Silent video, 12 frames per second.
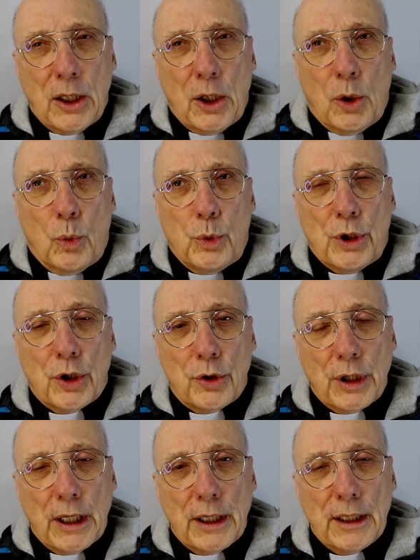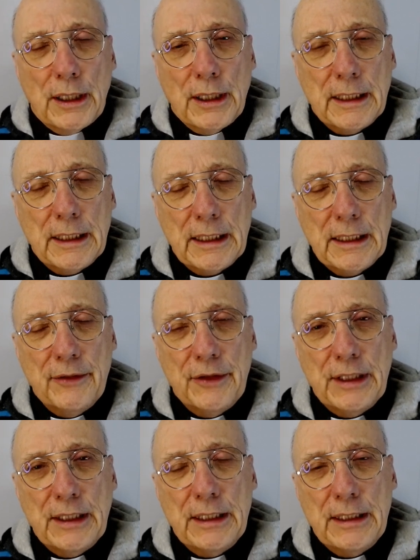We are in
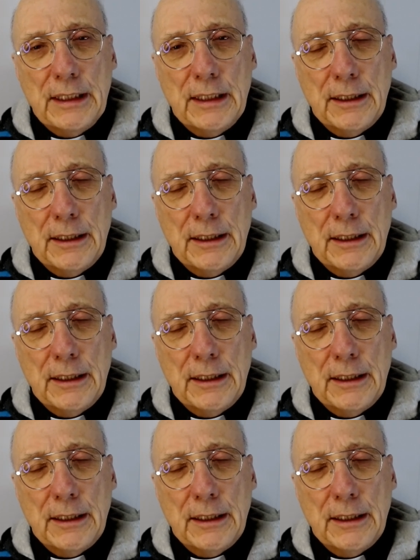the